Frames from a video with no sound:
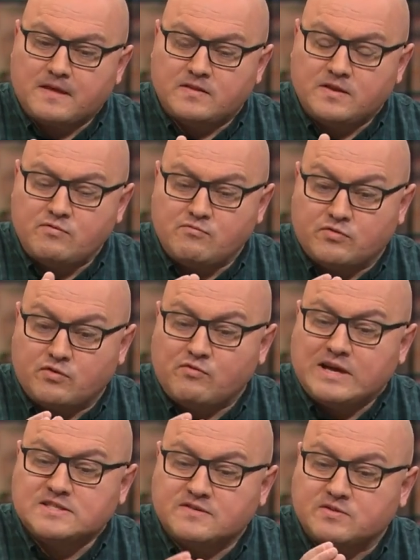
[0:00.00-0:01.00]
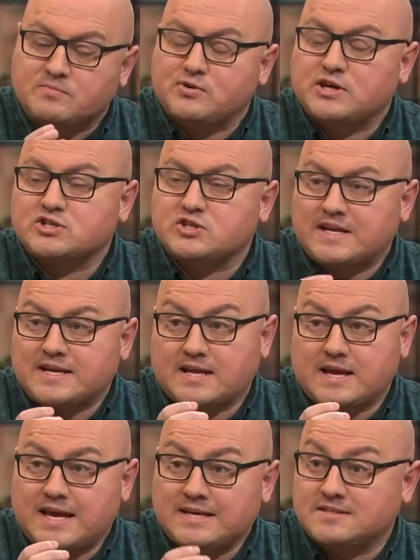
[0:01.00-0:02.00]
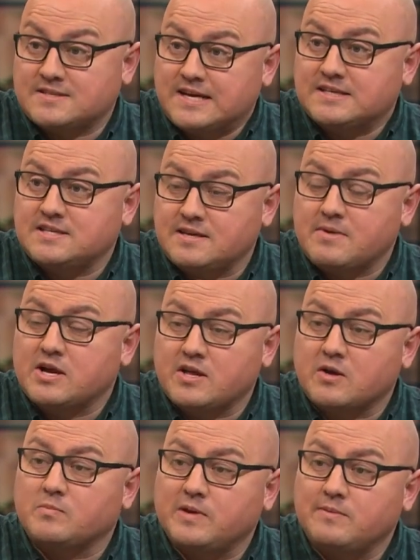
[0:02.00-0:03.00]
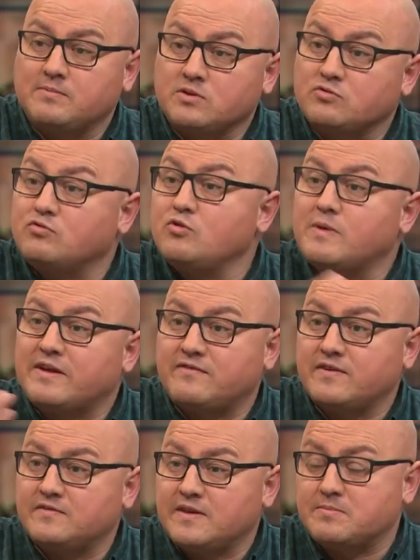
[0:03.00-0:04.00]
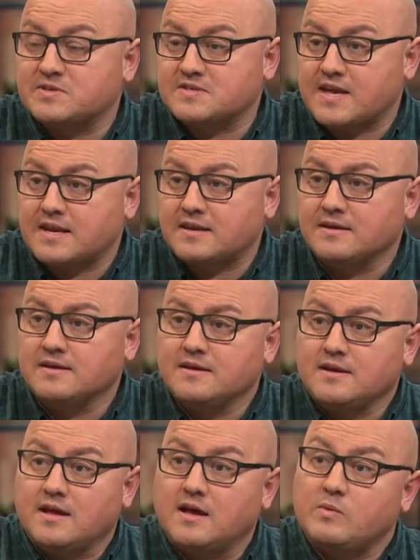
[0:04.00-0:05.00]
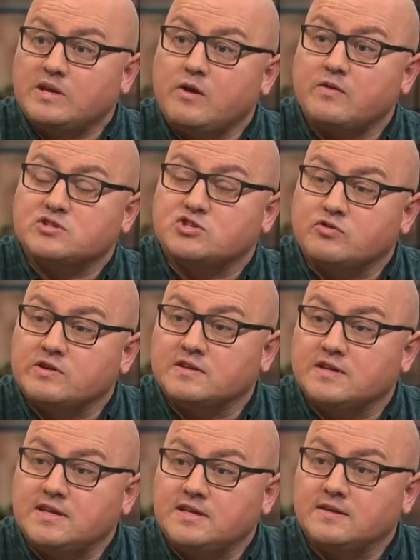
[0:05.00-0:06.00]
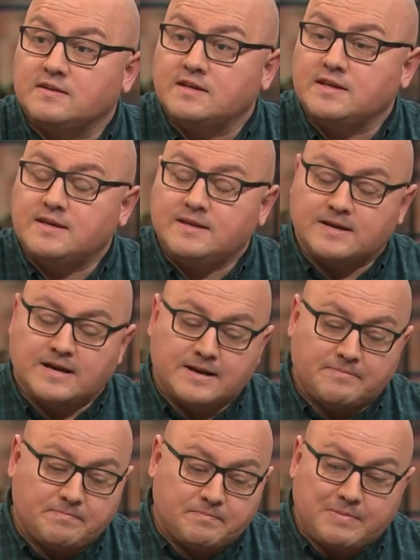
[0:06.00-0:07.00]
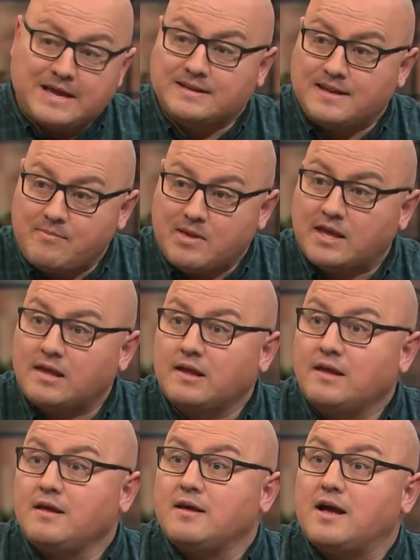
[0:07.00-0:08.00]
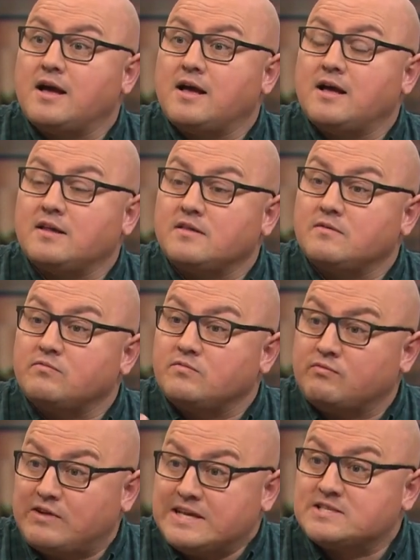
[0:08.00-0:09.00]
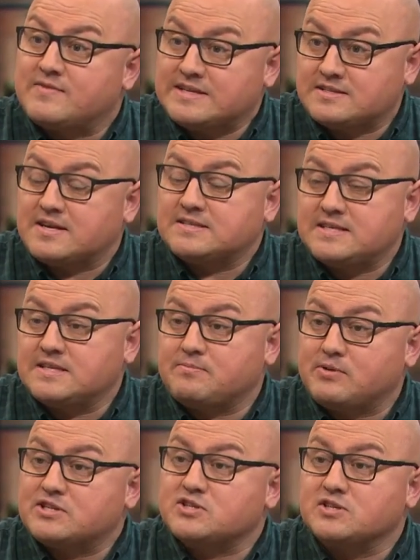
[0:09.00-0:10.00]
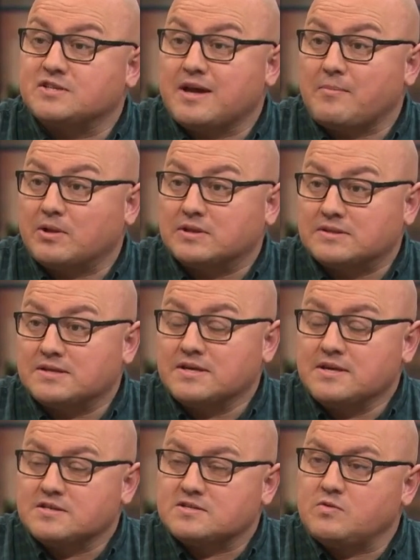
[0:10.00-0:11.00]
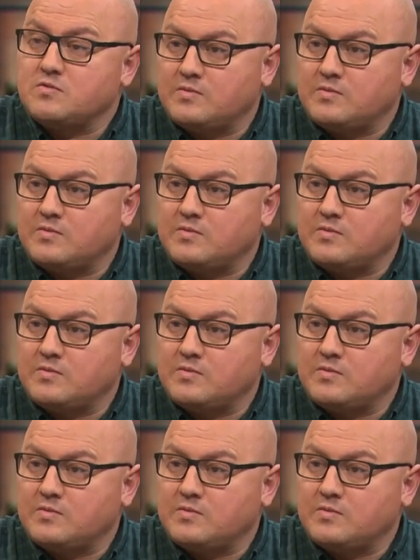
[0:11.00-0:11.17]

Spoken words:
the rates of depression and anxiety among young people grew by 50%. We know that during the pandemic, rates of anxiety and depression doubled. So